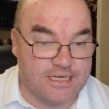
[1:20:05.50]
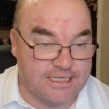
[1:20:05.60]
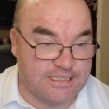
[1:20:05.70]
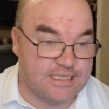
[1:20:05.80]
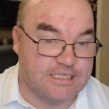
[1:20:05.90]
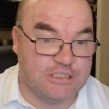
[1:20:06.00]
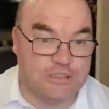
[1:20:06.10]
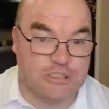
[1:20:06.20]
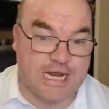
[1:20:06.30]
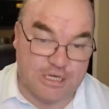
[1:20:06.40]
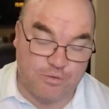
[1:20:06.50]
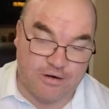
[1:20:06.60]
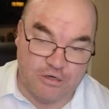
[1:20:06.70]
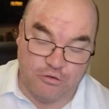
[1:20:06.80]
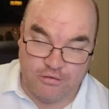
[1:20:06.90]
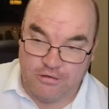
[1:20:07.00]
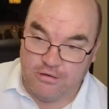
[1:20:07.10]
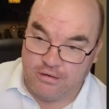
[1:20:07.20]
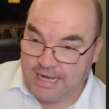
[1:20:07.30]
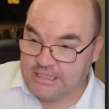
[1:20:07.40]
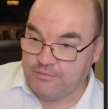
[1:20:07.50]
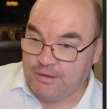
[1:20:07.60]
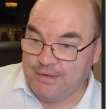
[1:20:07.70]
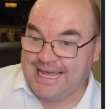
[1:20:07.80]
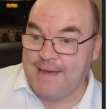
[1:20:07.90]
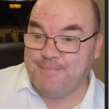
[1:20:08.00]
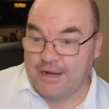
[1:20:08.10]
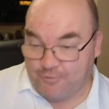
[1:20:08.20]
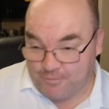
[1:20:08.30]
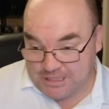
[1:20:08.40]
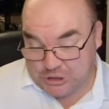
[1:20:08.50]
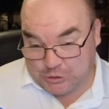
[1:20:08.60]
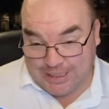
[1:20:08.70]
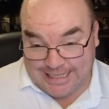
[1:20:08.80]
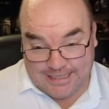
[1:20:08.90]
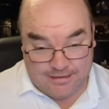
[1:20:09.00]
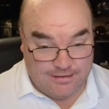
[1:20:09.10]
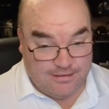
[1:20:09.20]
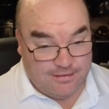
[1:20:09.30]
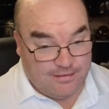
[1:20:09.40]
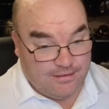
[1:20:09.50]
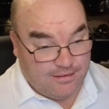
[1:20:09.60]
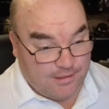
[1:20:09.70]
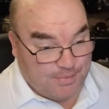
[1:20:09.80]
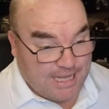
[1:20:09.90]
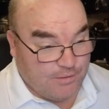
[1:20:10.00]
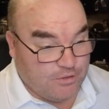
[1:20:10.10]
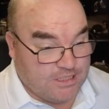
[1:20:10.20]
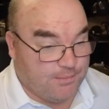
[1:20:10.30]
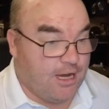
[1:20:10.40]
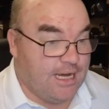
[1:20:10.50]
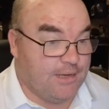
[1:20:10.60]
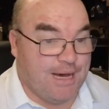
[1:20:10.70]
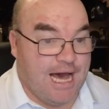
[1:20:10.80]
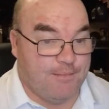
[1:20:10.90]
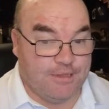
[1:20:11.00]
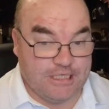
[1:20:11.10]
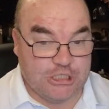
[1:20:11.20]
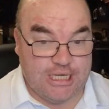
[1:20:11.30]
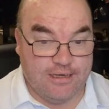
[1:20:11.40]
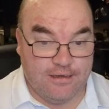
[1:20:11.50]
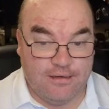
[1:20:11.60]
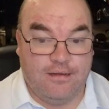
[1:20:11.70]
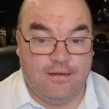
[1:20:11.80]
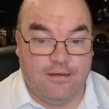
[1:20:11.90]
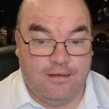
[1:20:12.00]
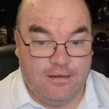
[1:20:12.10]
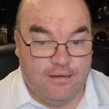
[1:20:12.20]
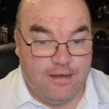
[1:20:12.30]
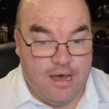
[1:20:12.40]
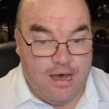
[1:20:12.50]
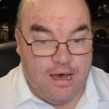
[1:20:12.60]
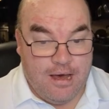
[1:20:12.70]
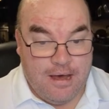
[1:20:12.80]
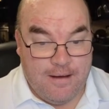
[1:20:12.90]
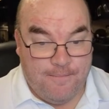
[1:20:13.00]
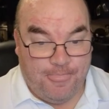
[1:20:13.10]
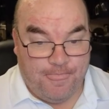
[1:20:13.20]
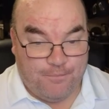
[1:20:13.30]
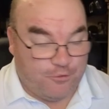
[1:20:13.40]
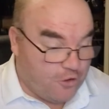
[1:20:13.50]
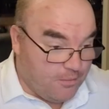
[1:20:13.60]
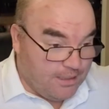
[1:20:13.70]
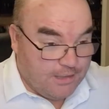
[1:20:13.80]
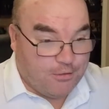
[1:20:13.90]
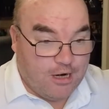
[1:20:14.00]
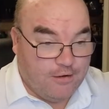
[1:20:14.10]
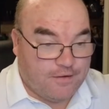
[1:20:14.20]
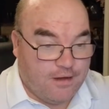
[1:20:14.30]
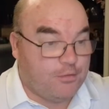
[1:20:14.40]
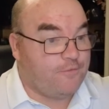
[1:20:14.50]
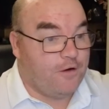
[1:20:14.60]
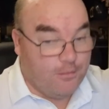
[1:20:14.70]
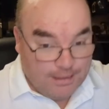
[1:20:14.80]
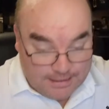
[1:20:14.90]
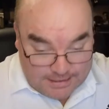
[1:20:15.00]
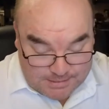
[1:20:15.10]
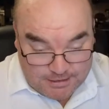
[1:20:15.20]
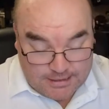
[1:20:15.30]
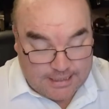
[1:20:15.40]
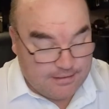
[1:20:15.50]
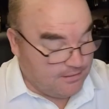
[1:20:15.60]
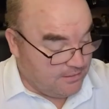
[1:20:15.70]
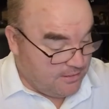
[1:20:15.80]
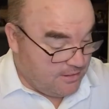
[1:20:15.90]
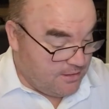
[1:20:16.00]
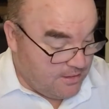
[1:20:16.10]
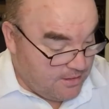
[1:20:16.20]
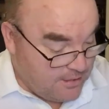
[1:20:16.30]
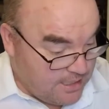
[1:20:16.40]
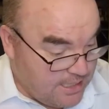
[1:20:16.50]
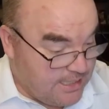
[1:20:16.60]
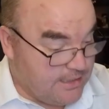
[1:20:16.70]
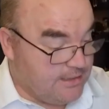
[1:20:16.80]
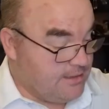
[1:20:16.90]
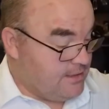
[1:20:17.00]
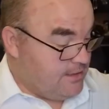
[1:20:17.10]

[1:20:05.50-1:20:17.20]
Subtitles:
since January, or actually when we came back from Australia. The plan was to buy an apartment this year, preferably in a Prelivka, preferably in this building. And if